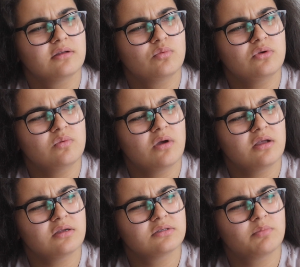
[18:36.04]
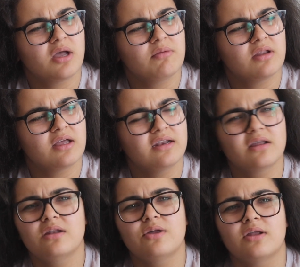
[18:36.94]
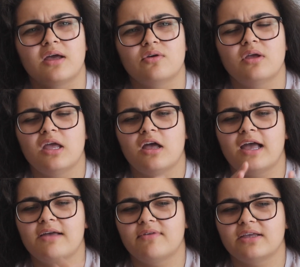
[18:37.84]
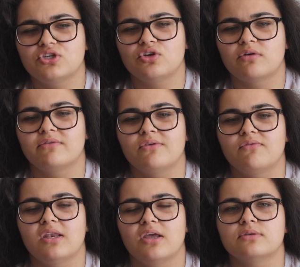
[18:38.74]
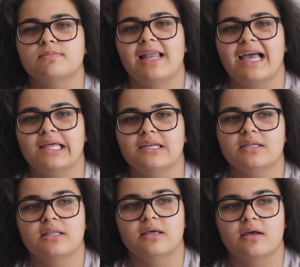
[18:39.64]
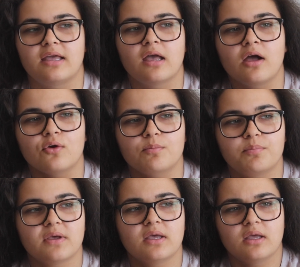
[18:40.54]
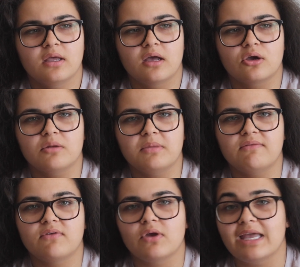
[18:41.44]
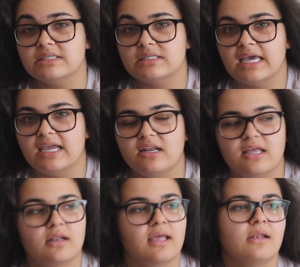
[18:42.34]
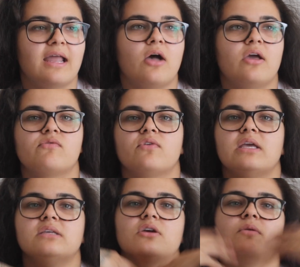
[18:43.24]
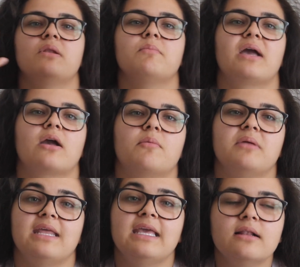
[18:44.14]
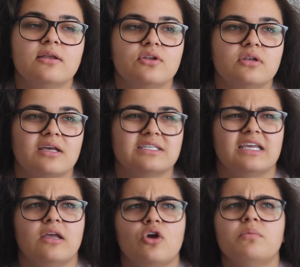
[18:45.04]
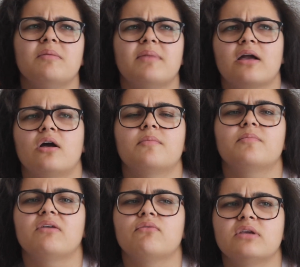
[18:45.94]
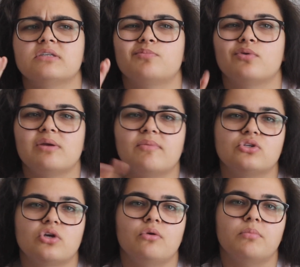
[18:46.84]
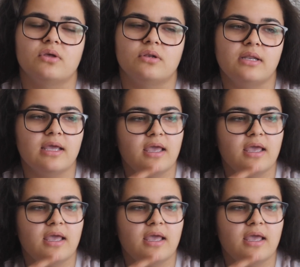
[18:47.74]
Woodworks? Pipeline? I don't know. I have actually got a few videos planned that I hope are going to be very entertaining. And now everything is opening back up in England. I say opening back up, everything's pretty much open.